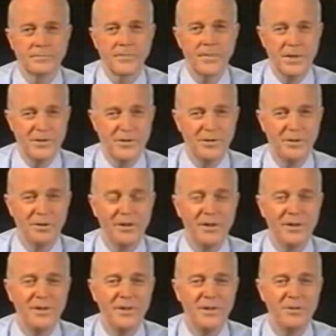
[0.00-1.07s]
He certainly
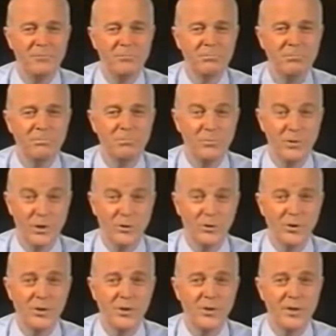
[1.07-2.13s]
did. We
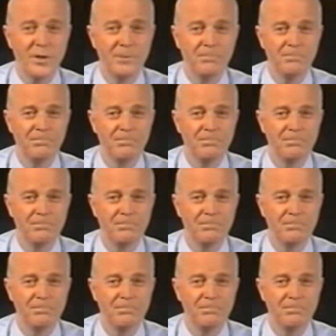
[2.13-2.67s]
all heard him.